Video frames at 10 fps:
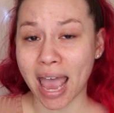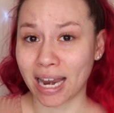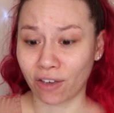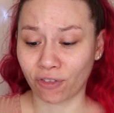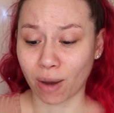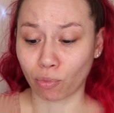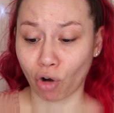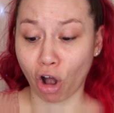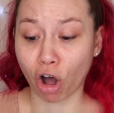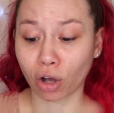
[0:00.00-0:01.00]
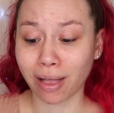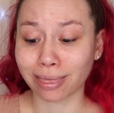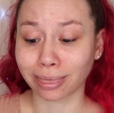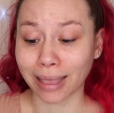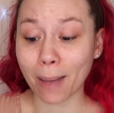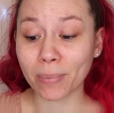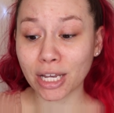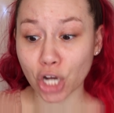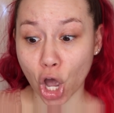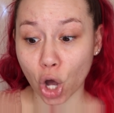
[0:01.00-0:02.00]
and if I'm wrong, let
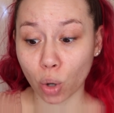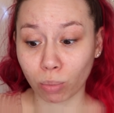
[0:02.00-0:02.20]
me know,